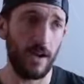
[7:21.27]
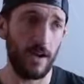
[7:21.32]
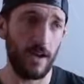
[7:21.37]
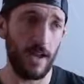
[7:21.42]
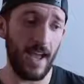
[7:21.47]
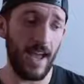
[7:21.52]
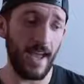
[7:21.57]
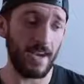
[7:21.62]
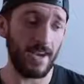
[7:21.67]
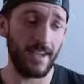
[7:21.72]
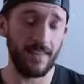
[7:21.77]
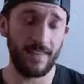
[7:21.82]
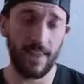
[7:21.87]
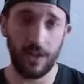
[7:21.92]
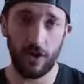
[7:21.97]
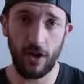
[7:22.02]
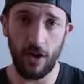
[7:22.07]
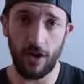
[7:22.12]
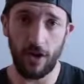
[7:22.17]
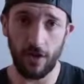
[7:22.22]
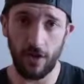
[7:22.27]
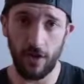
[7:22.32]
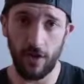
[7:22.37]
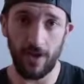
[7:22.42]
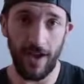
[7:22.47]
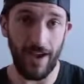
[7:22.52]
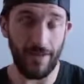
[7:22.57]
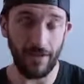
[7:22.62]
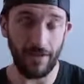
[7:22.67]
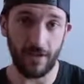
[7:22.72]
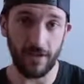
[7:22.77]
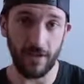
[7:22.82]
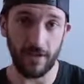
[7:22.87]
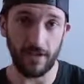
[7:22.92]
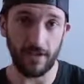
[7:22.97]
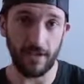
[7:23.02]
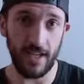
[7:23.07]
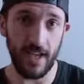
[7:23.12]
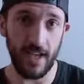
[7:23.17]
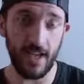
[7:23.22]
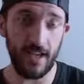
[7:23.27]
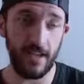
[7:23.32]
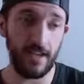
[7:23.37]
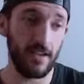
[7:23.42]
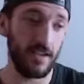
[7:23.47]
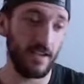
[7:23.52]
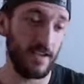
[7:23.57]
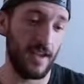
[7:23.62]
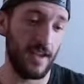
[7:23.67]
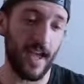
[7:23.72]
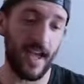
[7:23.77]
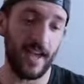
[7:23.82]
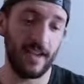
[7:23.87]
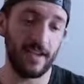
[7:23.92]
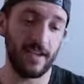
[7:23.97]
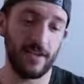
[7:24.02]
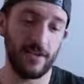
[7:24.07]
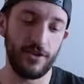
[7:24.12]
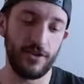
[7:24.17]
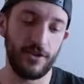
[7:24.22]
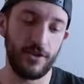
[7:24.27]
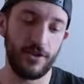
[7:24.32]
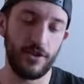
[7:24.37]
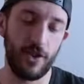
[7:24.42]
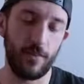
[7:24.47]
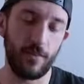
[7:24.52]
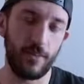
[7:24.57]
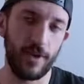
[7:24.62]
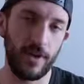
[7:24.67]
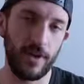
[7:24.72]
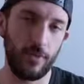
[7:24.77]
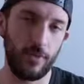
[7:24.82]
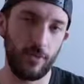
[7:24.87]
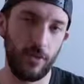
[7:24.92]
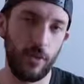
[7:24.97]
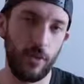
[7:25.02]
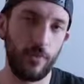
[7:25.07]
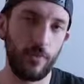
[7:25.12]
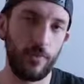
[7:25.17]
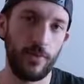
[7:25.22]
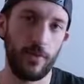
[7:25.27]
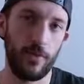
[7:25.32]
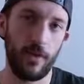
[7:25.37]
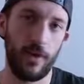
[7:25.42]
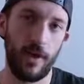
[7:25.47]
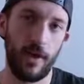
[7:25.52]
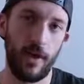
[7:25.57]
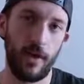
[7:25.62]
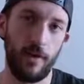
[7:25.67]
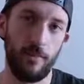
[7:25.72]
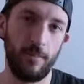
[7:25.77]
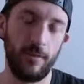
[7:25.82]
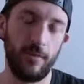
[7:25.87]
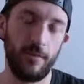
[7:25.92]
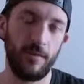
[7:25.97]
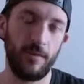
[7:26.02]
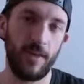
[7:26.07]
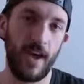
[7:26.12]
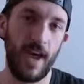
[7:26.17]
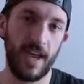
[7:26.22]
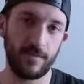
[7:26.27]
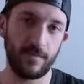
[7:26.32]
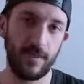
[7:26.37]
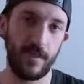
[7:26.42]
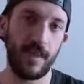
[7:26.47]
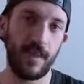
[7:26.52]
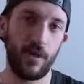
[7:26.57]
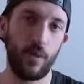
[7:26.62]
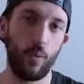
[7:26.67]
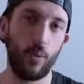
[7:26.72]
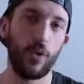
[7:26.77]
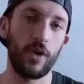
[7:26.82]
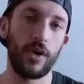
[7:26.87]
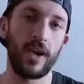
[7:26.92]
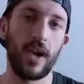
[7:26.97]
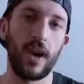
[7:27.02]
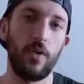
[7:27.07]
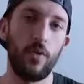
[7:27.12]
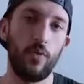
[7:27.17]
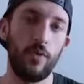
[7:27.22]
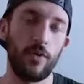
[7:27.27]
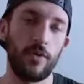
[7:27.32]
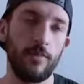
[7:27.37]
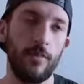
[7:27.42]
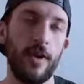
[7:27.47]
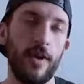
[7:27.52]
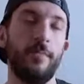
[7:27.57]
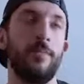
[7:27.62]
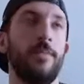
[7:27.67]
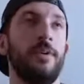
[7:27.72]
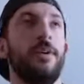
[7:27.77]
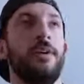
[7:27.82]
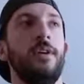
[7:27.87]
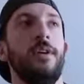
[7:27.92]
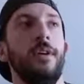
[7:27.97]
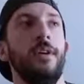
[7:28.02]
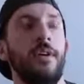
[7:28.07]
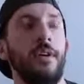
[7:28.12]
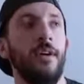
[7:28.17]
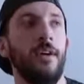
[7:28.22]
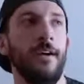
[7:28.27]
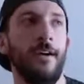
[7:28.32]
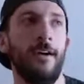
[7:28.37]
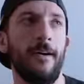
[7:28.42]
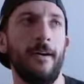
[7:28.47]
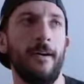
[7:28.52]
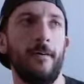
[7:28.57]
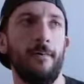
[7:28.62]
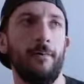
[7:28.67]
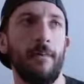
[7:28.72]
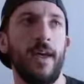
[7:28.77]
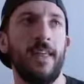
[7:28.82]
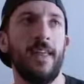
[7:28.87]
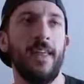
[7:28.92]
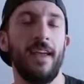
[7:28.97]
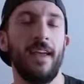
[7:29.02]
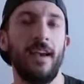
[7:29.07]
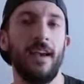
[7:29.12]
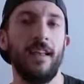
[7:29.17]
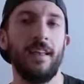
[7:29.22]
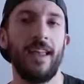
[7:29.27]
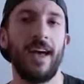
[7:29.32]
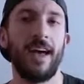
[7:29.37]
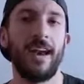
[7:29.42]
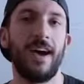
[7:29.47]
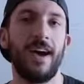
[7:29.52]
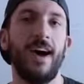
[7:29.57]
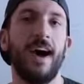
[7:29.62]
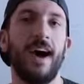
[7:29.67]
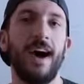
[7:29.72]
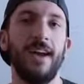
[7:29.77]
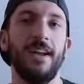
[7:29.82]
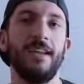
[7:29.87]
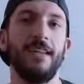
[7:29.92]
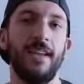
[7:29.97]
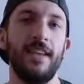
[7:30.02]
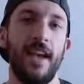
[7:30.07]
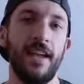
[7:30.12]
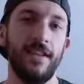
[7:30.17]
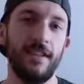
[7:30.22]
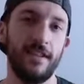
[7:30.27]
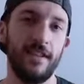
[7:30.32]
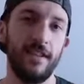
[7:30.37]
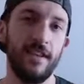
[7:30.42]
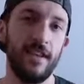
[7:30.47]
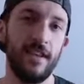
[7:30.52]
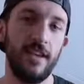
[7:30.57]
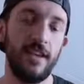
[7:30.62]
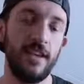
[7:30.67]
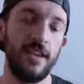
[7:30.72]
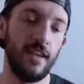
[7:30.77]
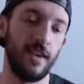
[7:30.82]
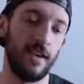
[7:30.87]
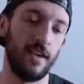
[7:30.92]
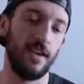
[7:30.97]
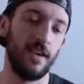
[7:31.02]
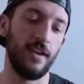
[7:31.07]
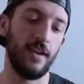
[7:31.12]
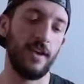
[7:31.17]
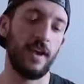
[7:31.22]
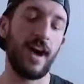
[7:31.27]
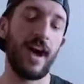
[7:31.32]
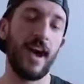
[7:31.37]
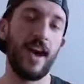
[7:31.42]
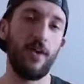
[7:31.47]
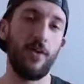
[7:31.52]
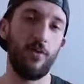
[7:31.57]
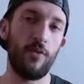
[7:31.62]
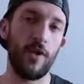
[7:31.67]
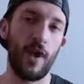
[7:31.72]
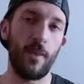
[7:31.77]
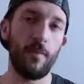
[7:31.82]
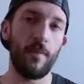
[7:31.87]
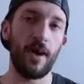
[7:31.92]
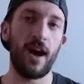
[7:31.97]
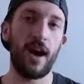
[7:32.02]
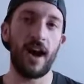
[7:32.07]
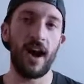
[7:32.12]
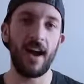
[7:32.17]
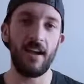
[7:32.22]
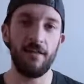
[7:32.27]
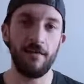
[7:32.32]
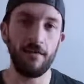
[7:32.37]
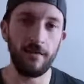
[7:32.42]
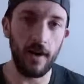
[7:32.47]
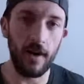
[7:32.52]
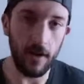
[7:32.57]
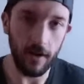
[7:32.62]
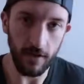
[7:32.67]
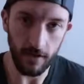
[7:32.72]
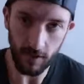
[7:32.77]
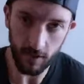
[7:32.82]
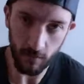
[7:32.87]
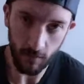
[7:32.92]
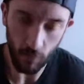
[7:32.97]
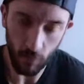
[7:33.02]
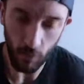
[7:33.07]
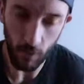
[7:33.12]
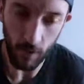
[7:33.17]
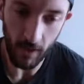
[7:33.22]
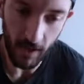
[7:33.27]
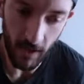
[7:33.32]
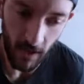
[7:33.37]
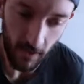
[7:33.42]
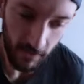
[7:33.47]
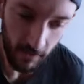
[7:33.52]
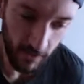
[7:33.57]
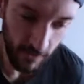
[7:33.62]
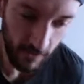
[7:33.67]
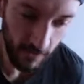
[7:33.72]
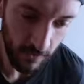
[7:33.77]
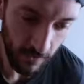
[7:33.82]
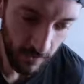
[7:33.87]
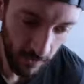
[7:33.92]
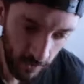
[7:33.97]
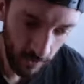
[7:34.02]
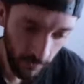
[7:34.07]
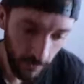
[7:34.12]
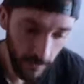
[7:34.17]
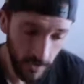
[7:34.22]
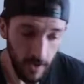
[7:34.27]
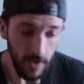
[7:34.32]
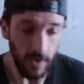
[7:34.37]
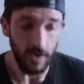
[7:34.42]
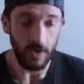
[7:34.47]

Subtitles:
adding in that cardio every single day, adding in jumping rope as my like workout warm up, and then a lot of high intensity, high rep, high volume workouts. So